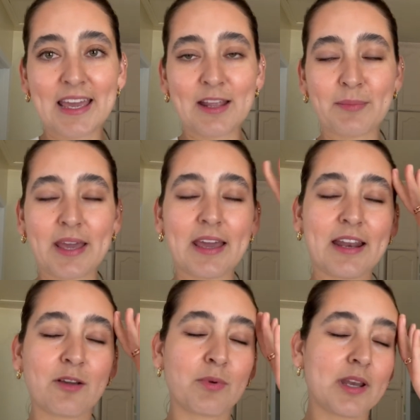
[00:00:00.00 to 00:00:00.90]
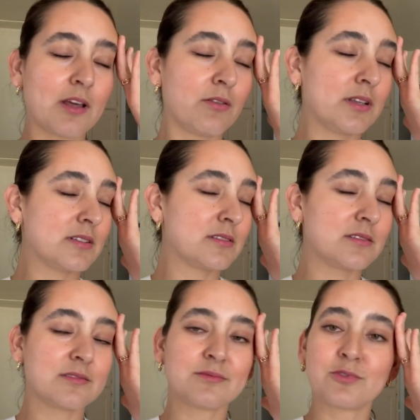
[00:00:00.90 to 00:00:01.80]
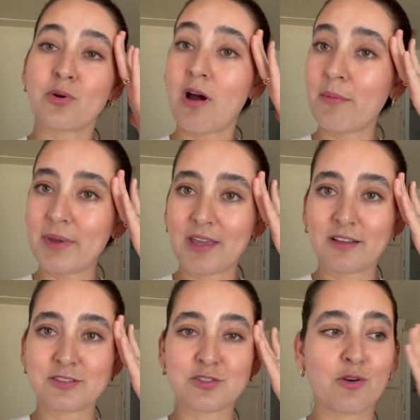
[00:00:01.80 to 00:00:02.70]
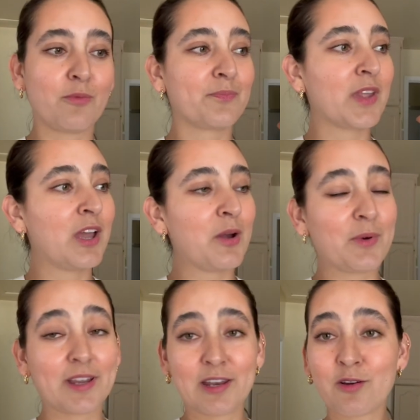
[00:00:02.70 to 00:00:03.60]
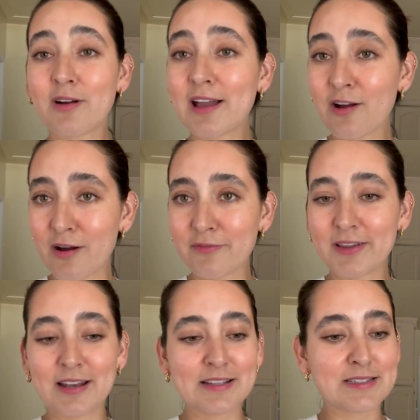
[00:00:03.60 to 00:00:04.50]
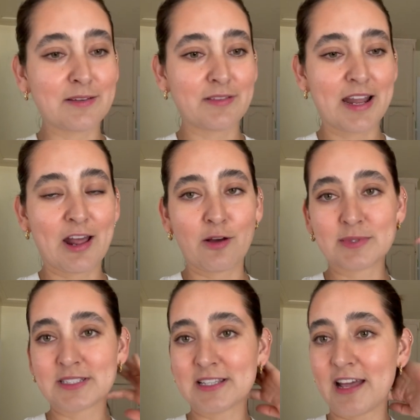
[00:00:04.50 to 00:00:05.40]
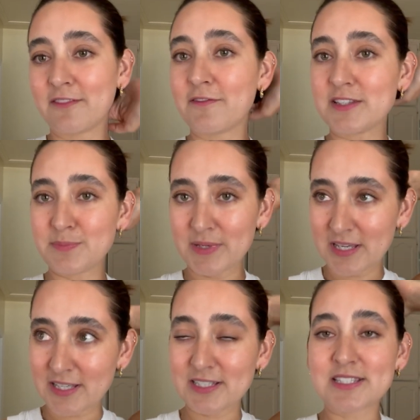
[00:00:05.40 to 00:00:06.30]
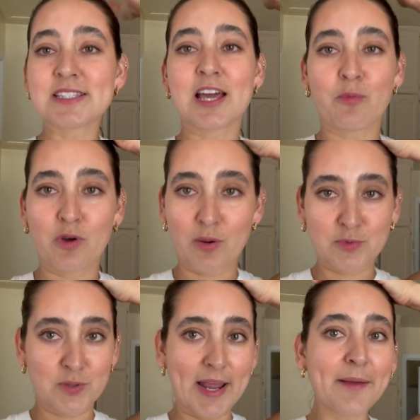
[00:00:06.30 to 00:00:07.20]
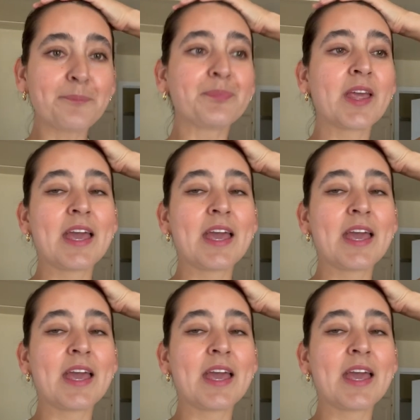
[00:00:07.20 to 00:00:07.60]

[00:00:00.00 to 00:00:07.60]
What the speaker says: And my headache right now is throbbing. So we're gonna go get coffee. Let's see if that helps. It's not if it's because I woke up too late.